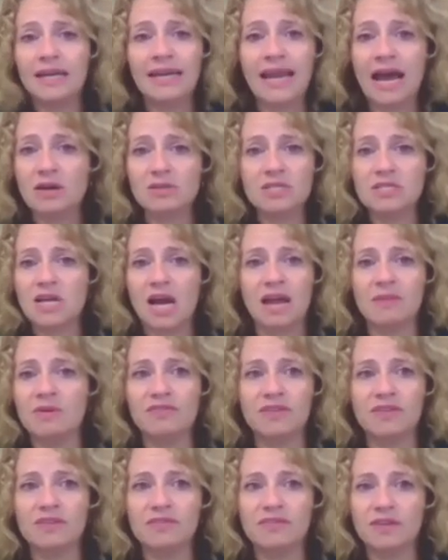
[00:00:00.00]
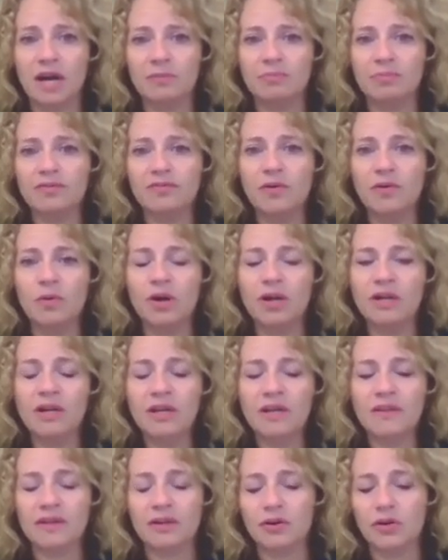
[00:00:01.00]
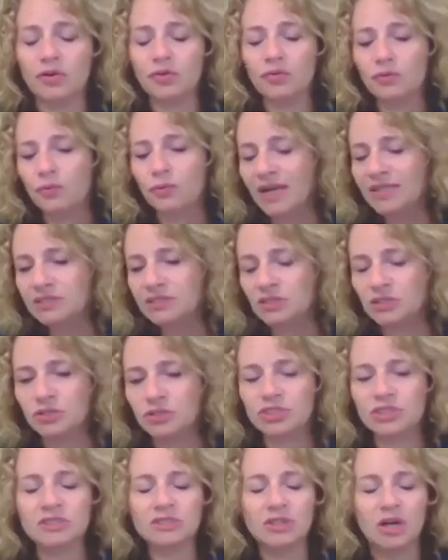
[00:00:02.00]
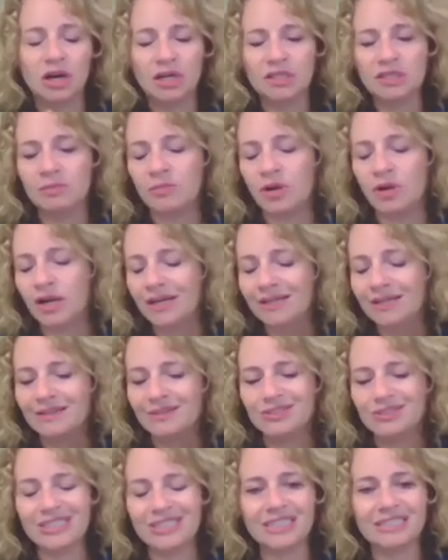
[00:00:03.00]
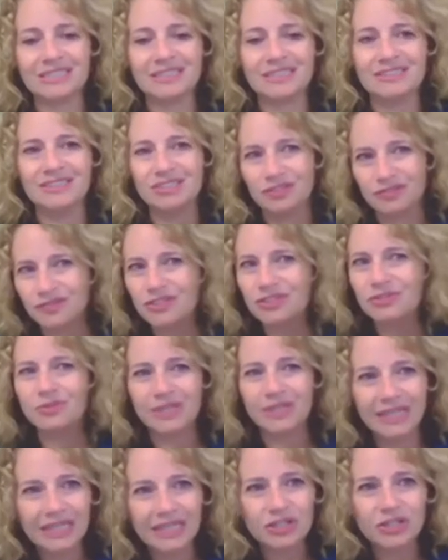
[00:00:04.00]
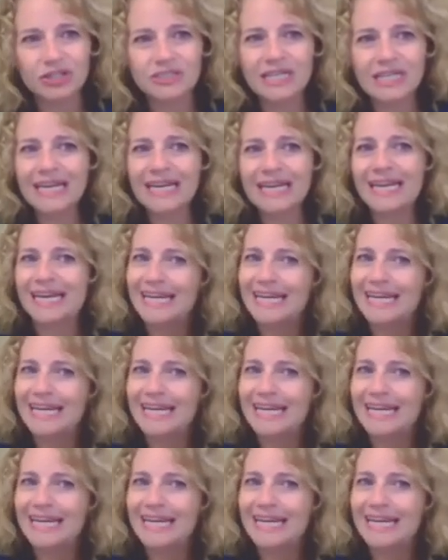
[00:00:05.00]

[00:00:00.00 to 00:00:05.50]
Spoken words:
Now's the time, if not before. There are great solutions on the market. They're tested. There's a few leaders.